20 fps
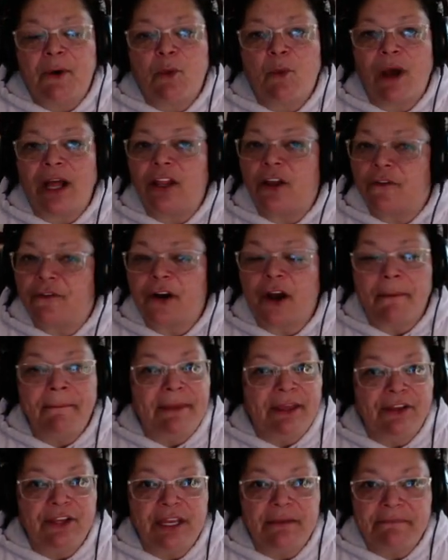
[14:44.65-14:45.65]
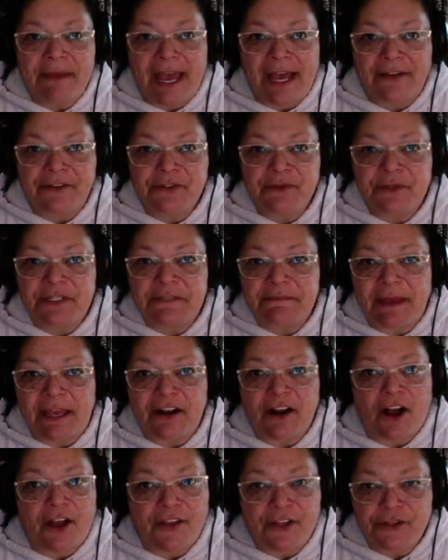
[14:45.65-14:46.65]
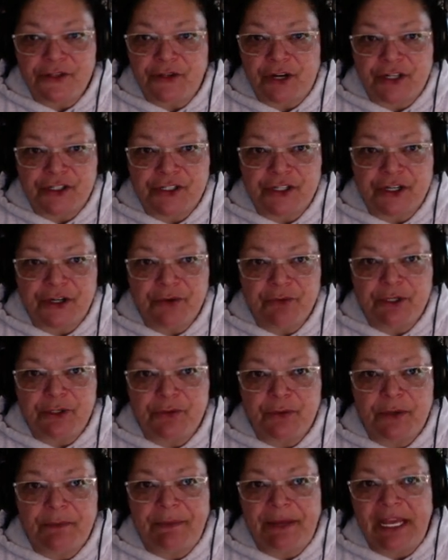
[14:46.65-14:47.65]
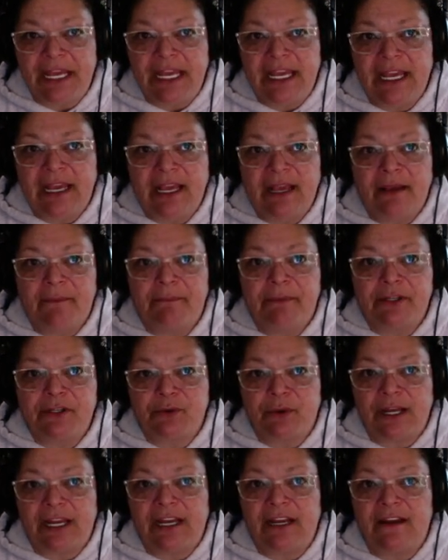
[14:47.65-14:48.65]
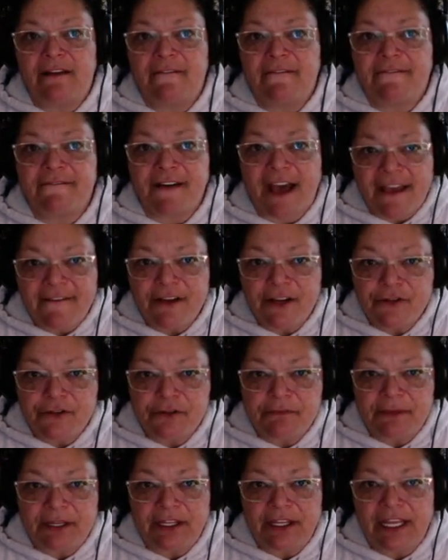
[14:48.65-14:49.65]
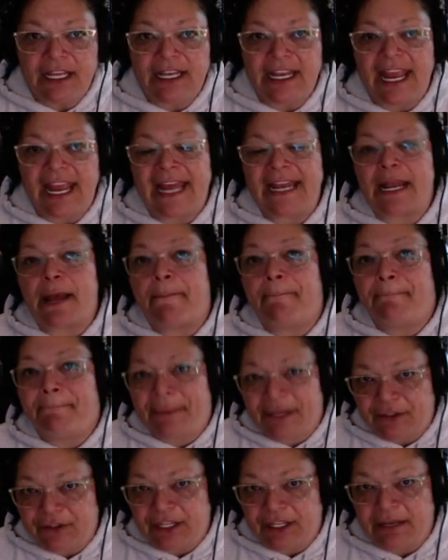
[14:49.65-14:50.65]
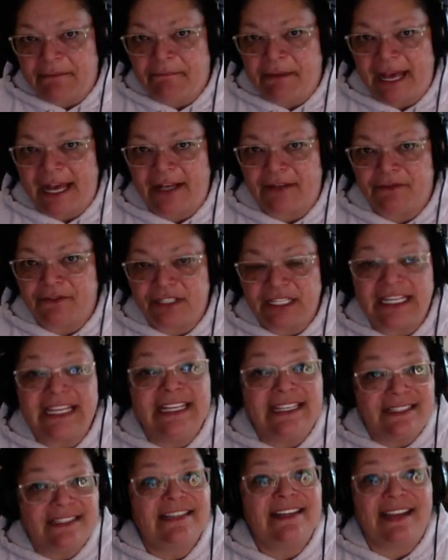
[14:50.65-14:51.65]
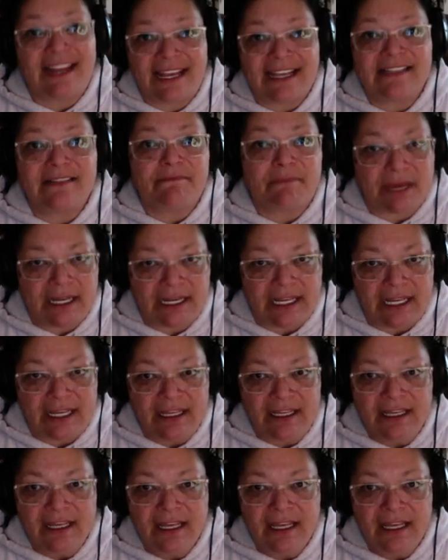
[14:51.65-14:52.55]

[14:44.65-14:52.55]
well over a million pounds was spent on the structure, which would be between 500 million and a billion pounds in today's money.